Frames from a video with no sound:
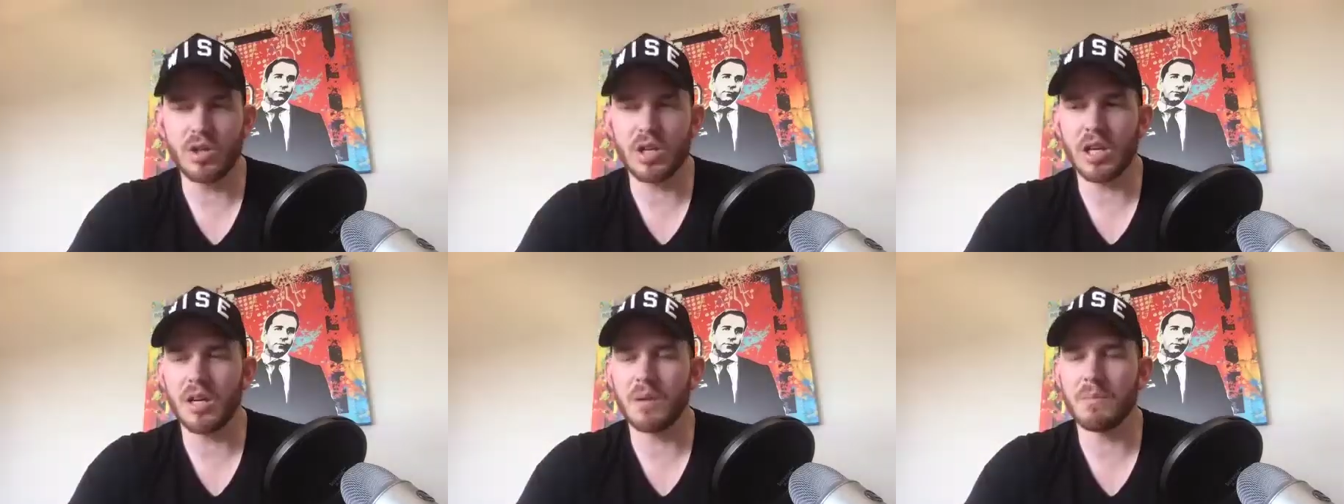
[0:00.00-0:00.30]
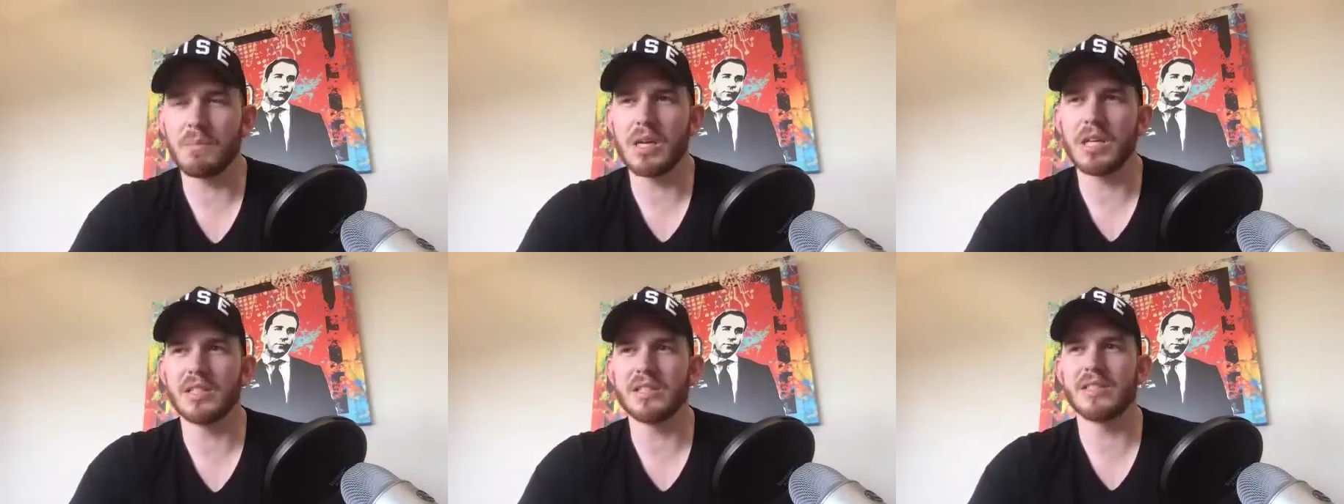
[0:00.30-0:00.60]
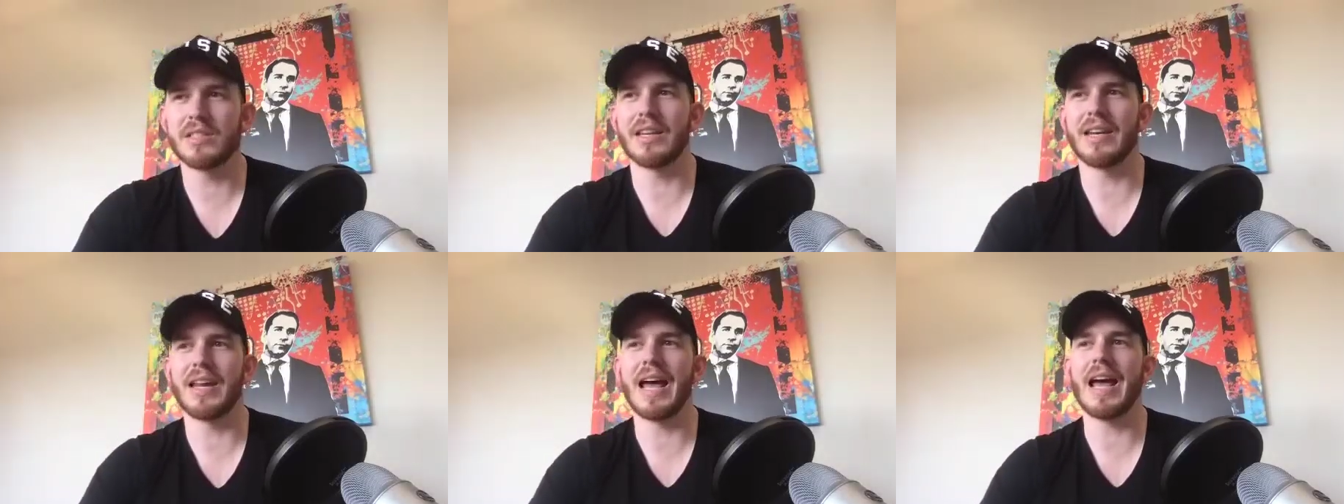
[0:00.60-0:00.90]
it means
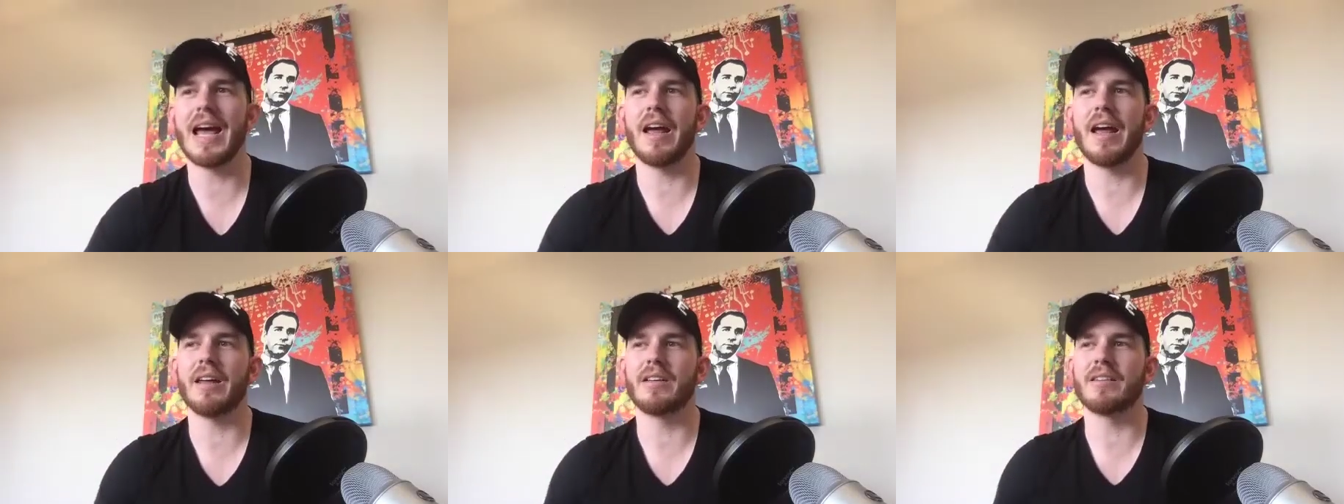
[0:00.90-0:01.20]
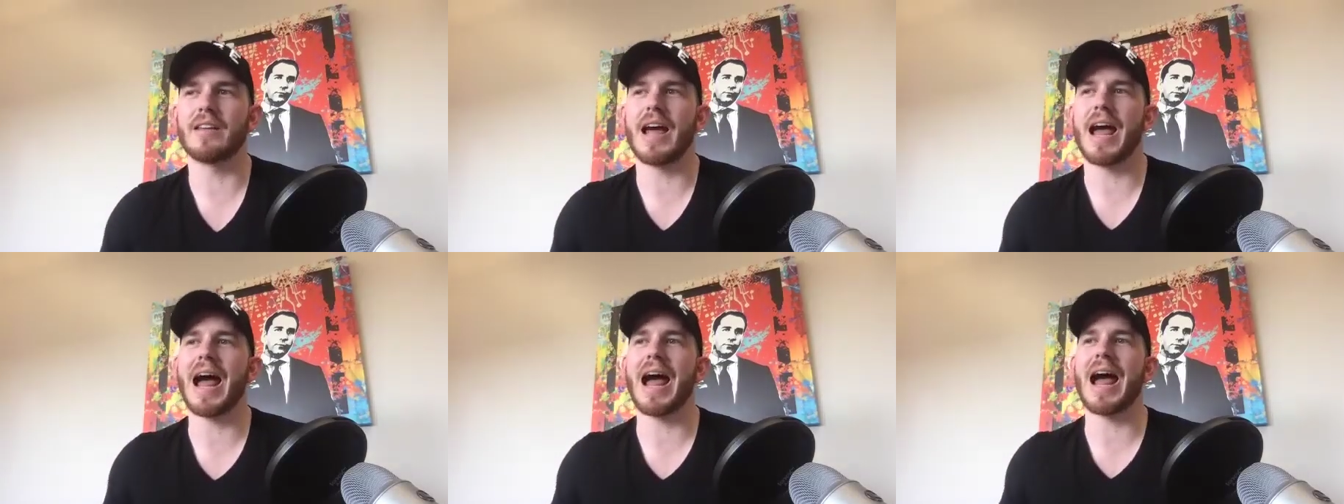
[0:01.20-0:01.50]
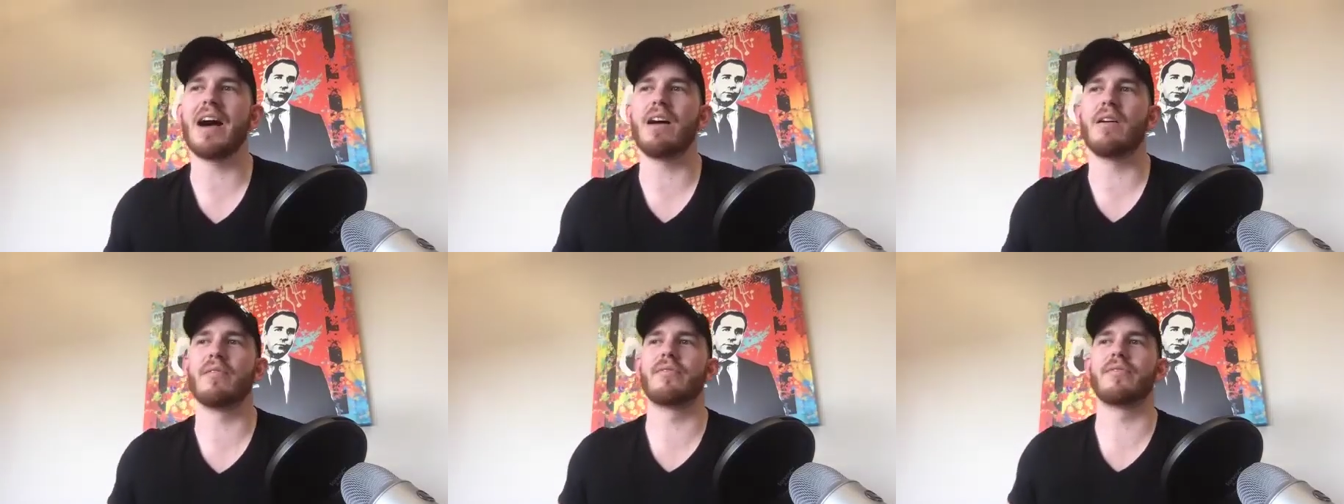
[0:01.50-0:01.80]
today to
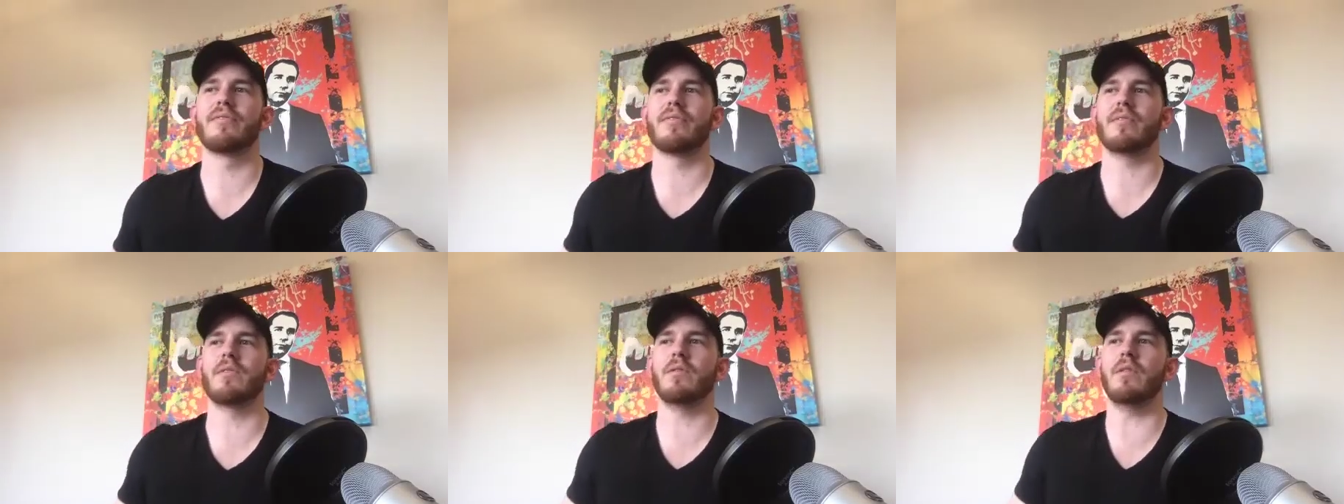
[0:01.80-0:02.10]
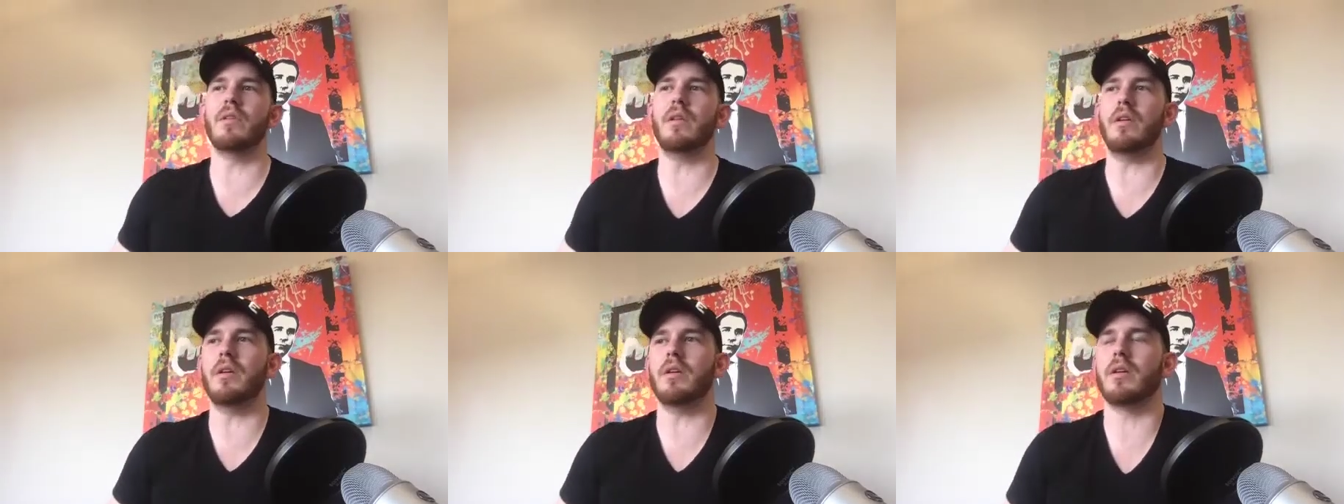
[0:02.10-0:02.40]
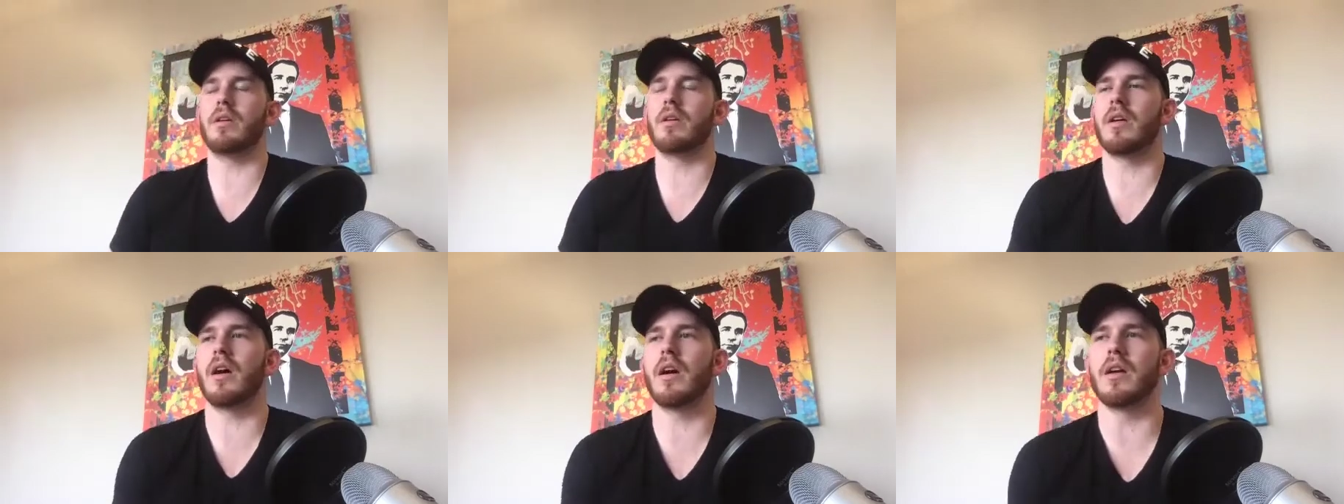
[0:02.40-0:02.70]
have,
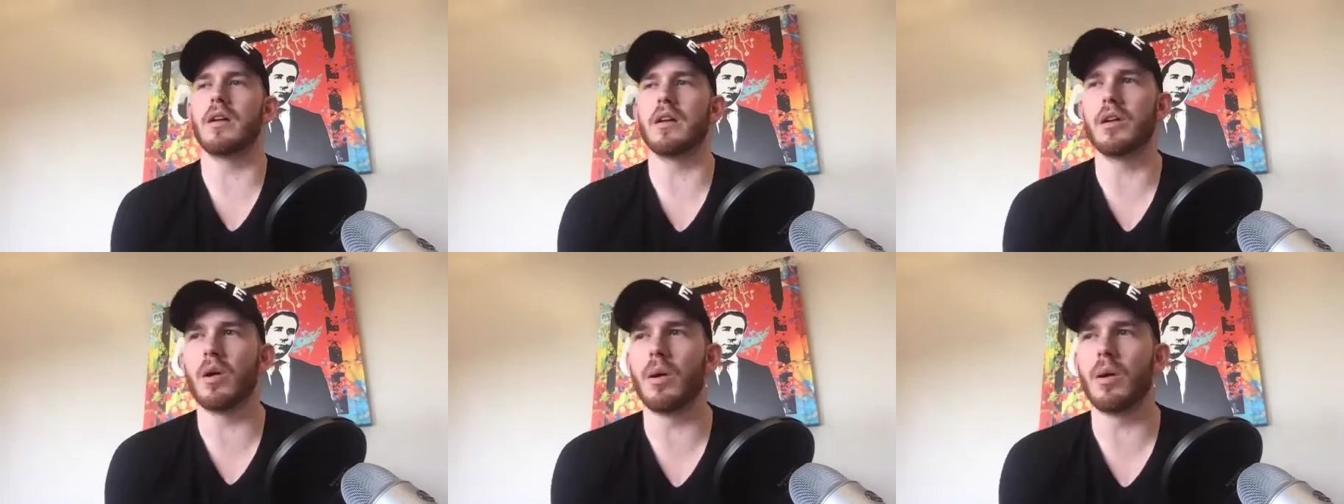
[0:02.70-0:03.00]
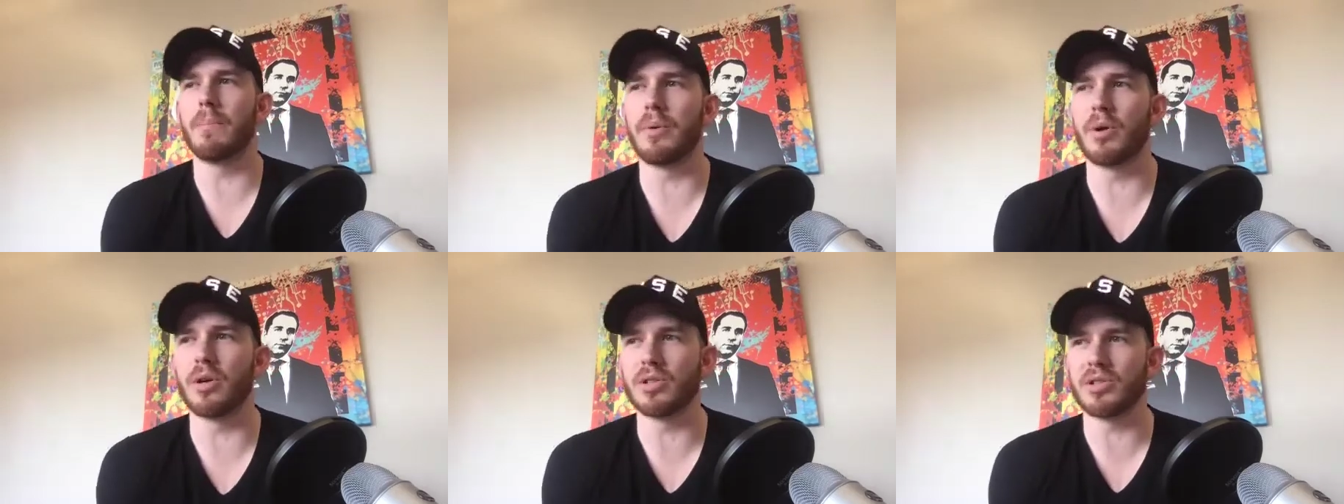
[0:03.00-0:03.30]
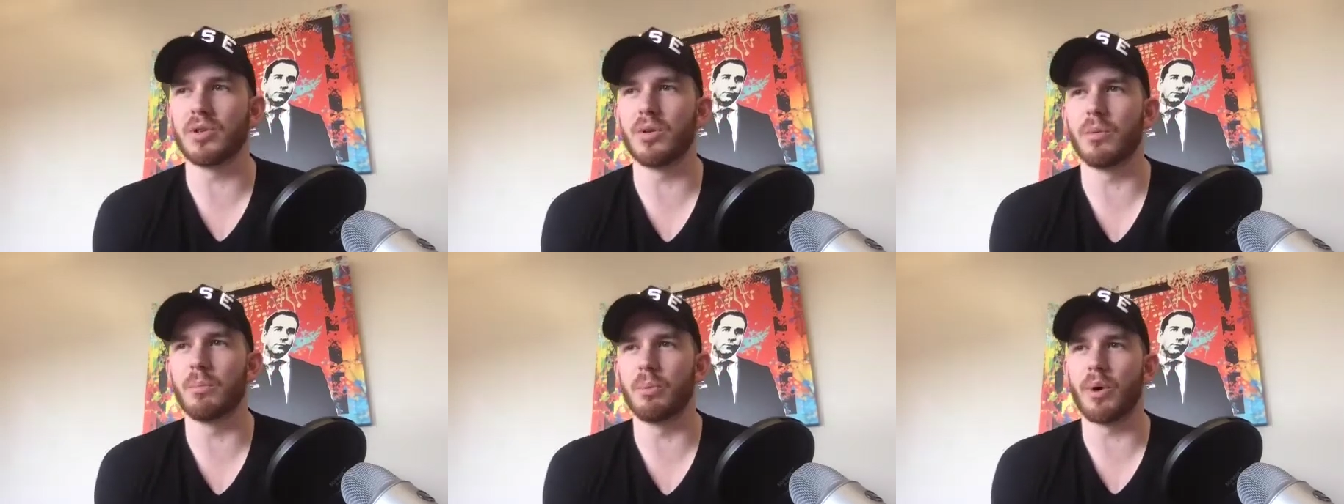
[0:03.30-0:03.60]
a
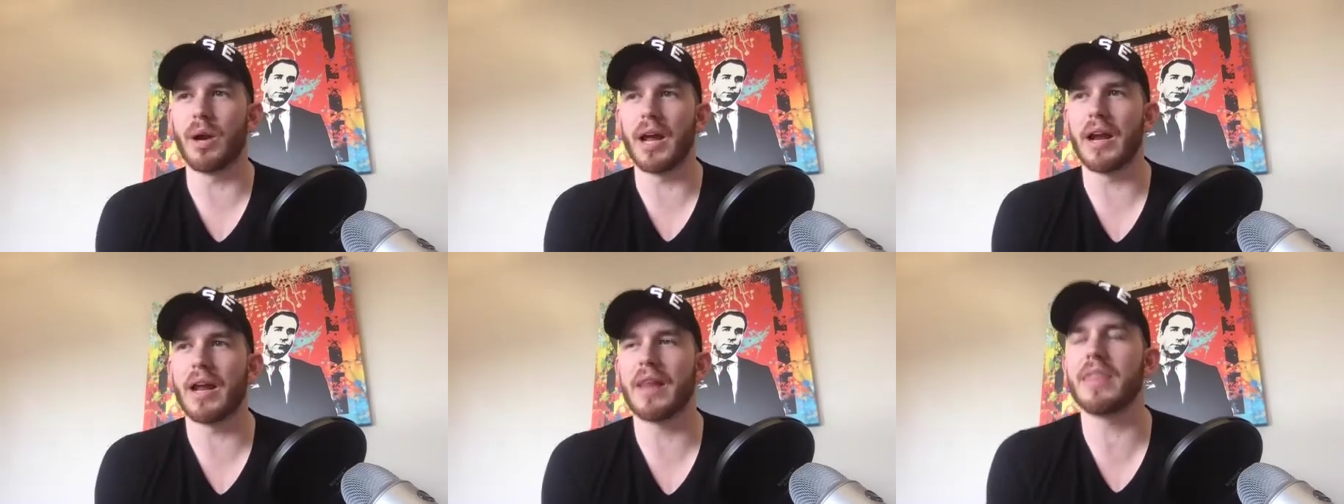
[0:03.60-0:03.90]
personal brand?